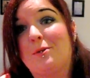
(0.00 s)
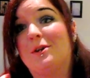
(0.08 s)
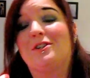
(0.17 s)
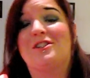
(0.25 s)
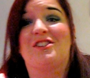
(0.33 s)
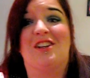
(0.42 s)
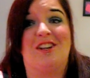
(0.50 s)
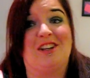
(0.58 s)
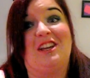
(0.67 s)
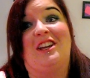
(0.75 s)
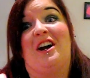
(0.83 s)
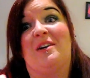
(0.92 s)
which
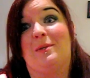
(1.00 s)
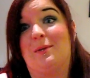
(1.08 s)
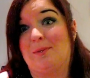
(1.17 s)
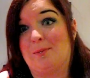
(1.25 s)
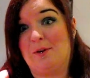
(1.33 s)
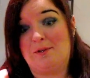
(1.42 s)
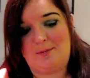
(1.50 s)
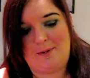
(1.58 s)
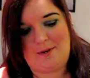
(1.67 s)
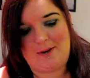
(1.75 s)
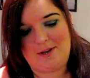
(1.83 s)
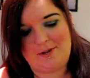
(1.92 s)
stunningly enough it was bought for my
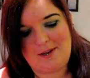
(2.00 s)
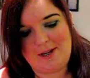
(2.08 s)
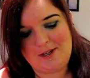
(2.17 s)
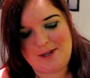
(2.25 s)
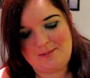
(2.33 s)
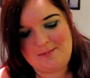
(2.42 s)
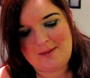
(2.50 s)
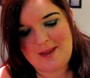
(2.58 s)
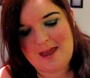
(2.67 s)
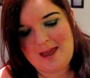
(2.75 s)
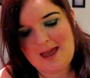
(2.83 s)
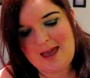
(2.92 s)
graduation.
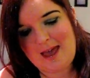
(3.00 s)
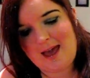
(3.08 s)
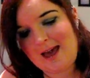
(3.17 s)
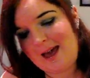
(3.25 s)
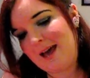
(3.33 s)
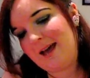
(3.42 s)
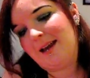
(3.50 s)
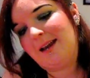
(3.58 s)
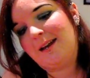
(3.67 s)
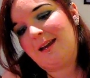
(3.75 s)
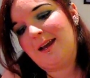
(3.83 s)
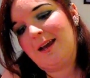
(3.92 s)

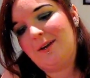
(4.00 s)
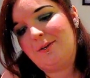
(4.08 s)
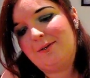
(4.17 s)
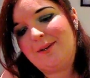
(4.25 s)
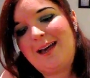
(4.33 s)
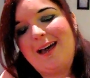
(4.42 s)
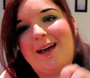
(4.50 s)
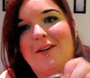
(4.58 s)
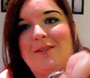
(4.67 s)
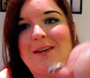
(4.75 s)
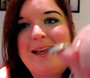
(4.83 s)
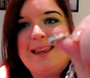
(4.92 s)
And I also
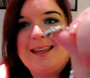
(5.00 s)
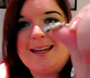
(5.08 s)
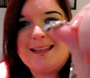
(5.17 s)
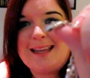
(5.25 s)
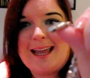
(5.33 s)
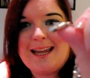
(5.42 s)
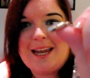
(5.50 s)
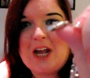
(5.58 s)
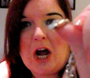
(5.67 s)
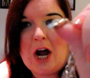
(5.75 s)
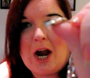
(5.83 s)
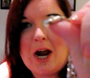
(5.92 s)
have a little tiny
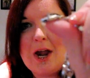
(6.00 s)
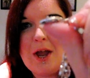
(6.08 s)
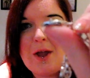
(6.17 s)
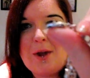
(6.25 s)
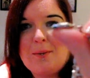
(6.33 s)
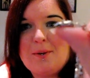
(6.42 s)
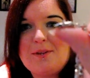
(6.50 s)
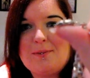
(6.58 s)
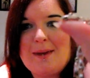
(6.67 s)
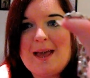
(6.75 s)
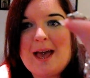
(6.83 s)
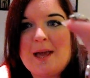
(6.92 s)
car, which
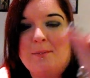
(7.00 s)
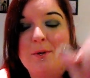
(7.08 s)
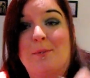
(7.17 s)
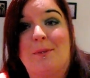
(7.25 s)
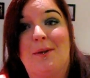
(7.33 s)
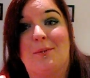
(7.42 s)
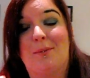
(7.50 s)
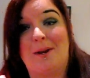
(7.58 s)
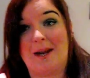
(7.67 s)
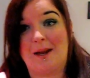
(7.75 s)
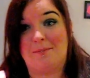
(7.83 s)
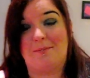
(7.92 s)
my aunt bought me when
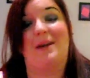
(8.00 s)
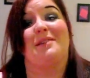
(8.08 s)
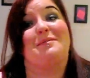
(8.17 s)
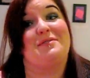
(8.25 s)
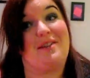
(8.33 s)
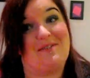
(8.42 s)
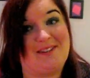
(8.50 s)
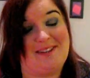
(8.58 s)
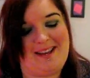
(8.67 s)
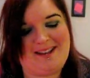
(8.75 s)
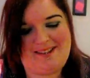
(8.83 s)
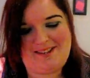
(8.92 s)
I passed my driving
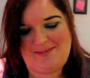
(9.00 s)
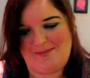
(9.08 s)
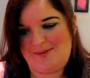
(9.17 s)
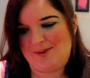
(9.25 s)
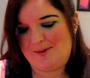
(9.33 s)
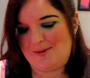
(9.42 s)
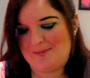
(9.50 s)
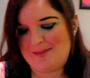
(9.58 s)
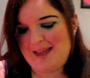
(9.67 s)
test. So